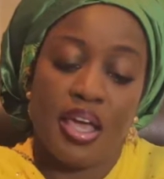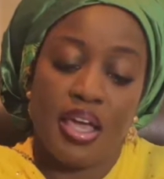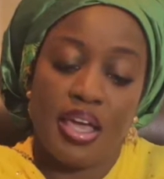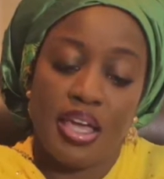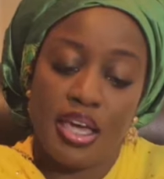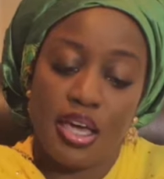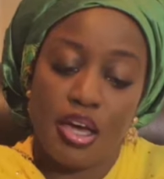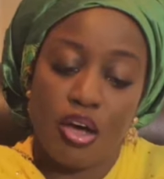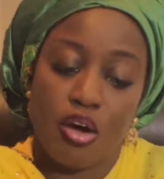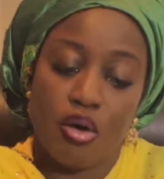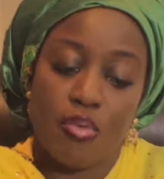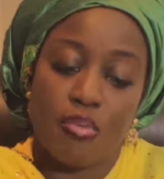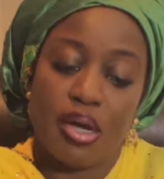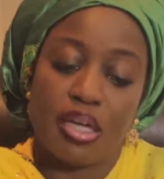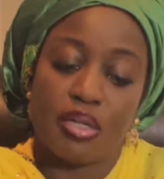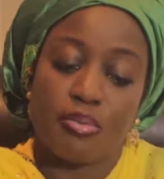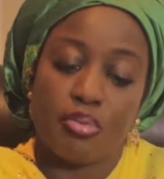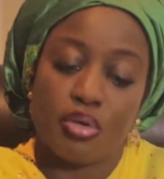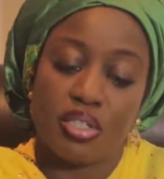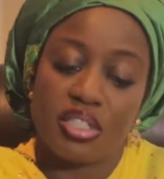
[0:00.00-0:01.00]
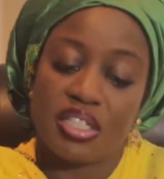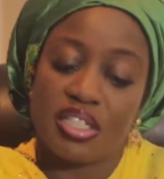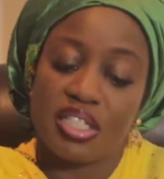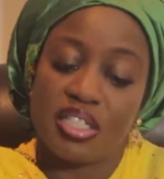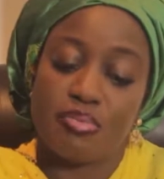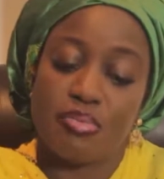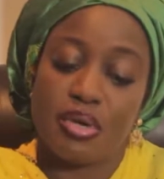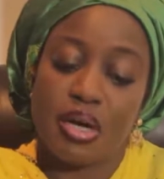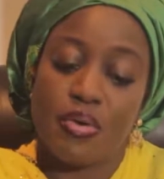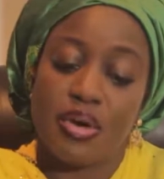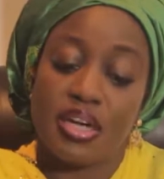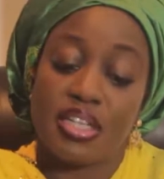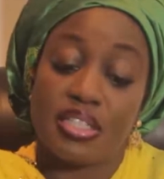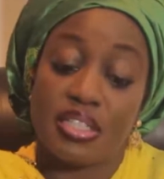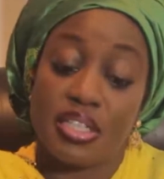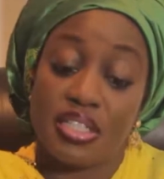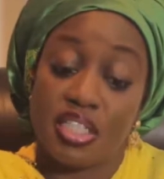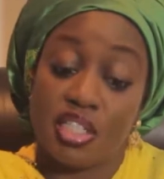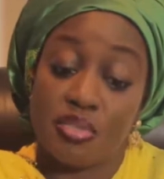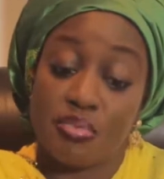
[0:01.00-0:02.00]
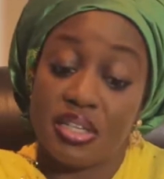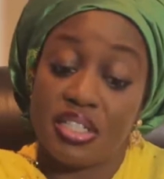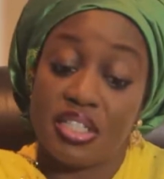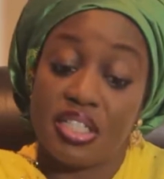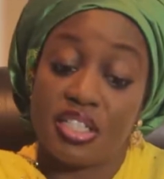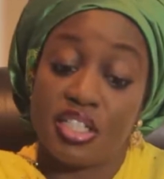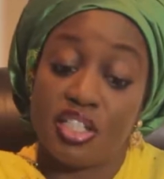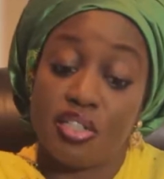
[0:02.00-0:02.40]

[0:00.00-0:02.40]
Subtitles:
Income and purchasing power is estimated